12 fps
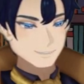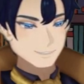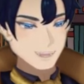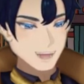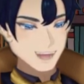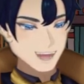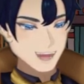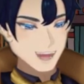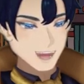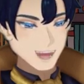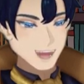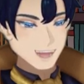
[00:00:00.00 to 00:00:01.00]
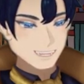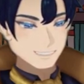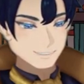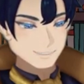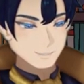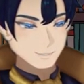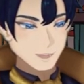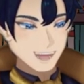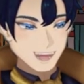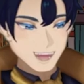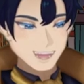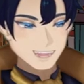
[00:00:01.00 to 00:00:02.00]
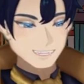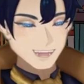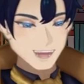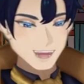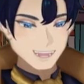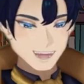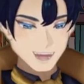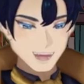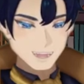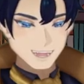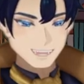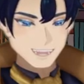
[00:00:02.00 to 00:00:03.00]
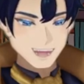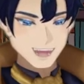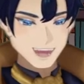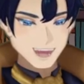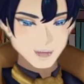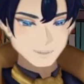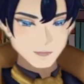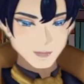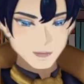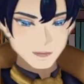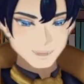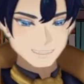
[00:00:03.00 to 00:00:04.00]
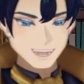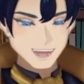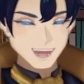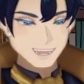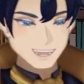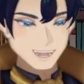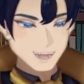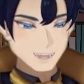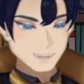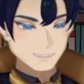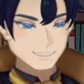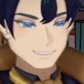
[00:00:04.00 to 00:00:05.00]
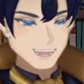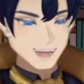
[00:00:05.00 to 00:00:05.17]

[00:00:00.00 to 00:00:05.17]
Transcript: solid presence in the darkness, leading them through with the lantern to